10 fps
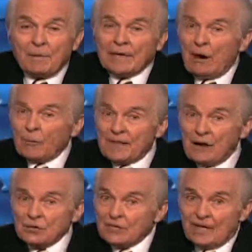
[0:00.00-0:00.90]
because
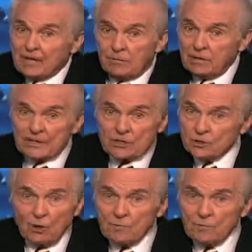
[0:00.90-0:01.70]
without shedding of blood is no